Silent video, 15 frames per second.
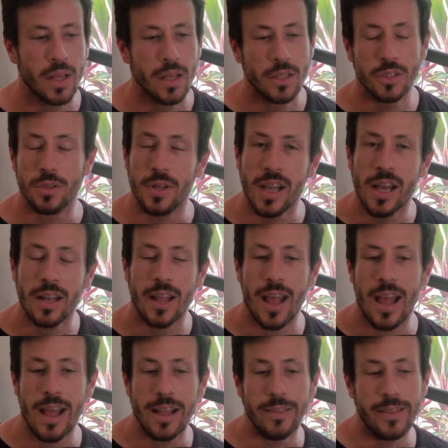stood out,
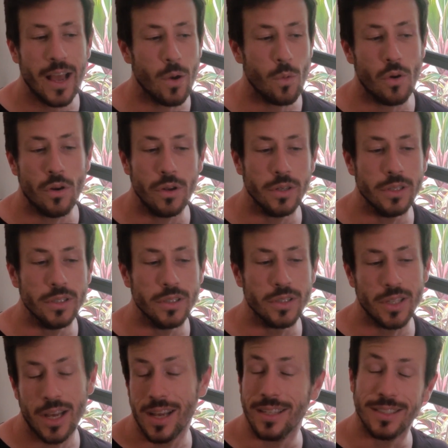and that was
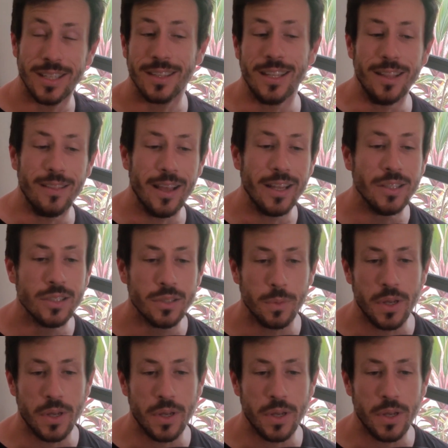uh, Deadly Lens.